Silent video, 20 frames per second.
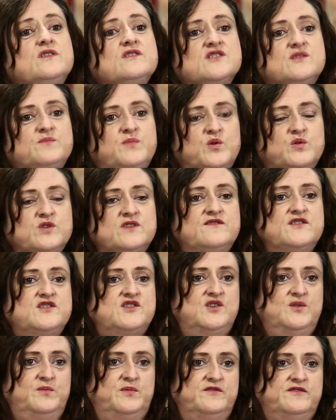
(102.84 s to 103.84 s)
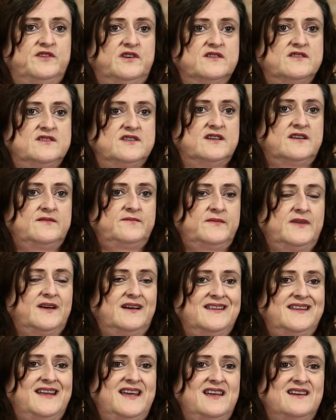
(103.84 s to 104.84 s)
the support of a supervisor,
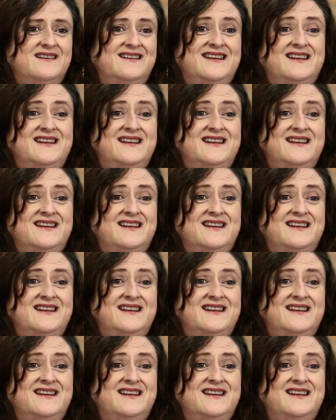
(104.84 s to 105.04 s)
and they can,